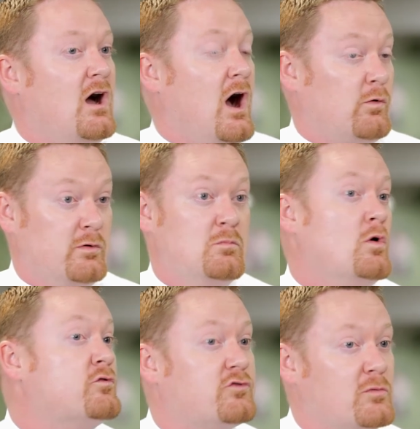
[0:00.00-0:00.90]
are
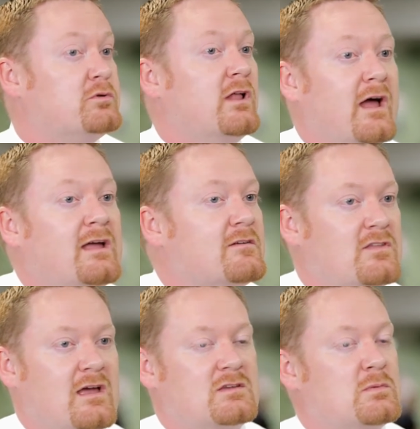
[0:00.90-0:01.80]
removed from play if
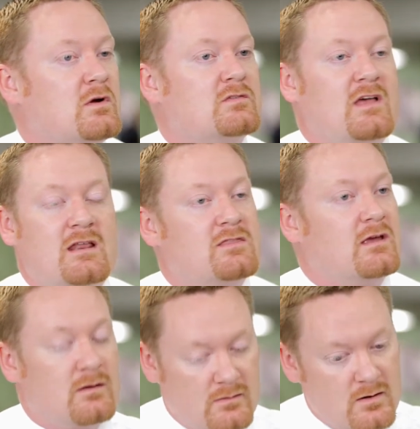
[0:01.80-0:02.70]
they experience
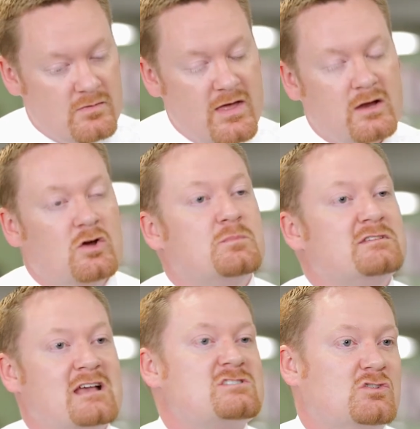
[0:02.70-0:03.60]
anything that could
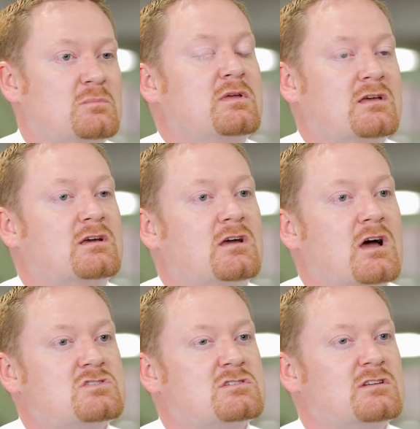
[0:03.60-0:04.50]
potentially be a
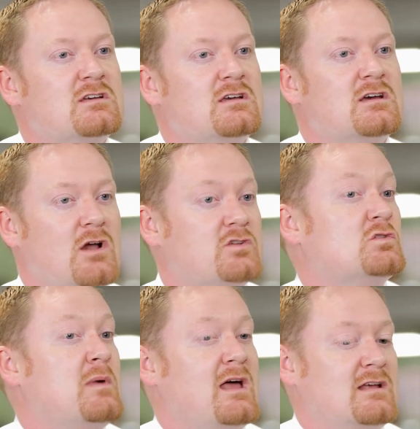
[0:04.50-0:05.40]
concussion. It also
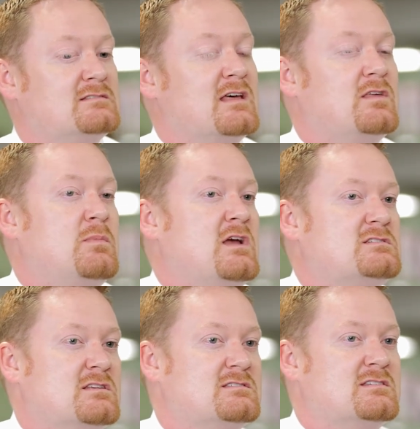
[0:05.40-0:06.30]
mandates that the
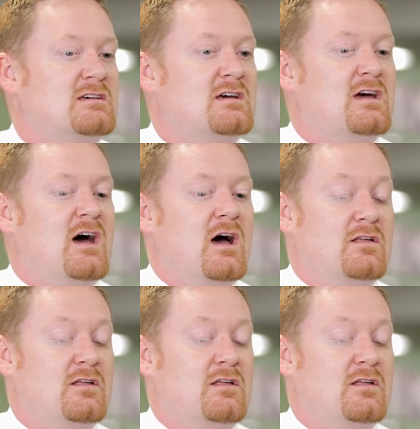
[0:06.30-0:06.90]
patients uh,